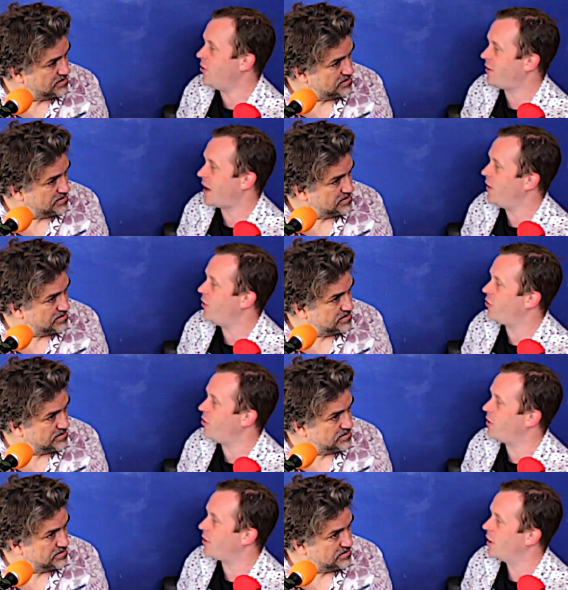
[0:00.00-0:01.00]
Speaker 1: means you're telling the
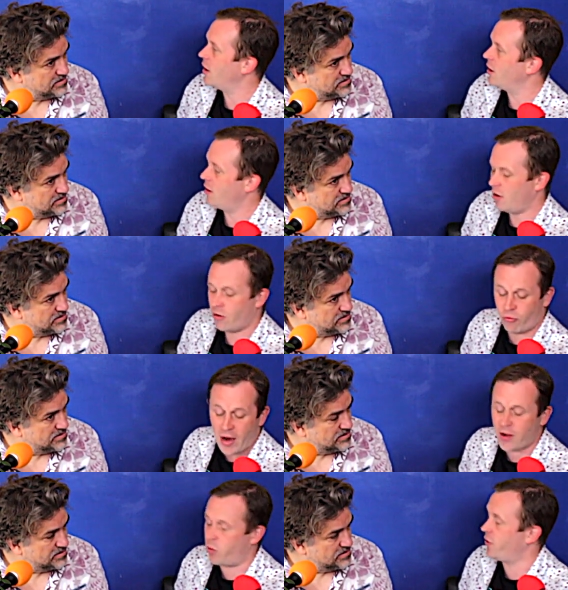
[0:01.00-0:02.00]
truth.
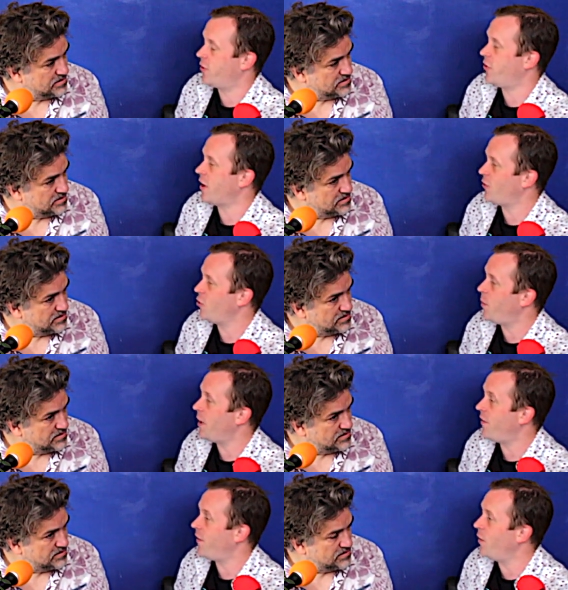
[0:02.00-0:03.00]
Red would suggest you're a
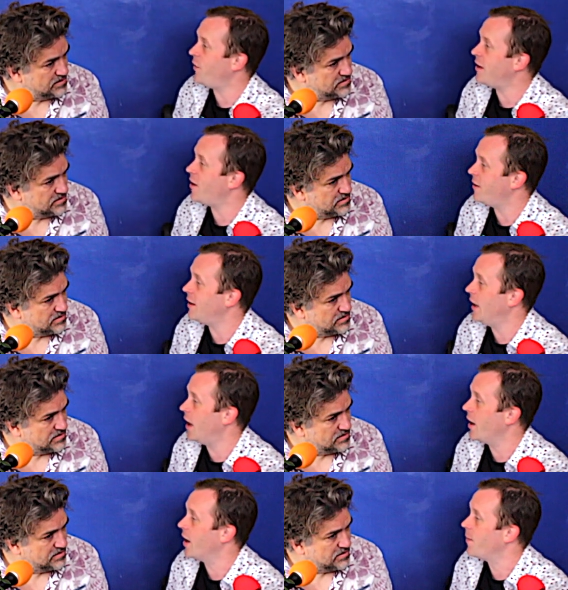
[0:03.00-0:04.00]
big, filthy, dirty
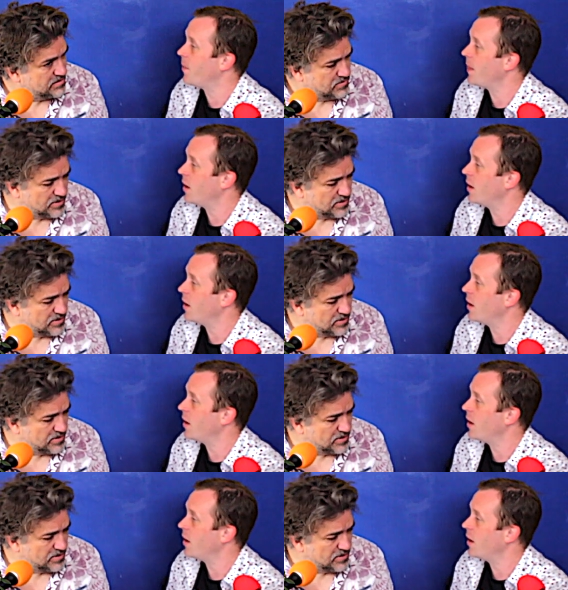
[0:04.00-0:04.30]
liar.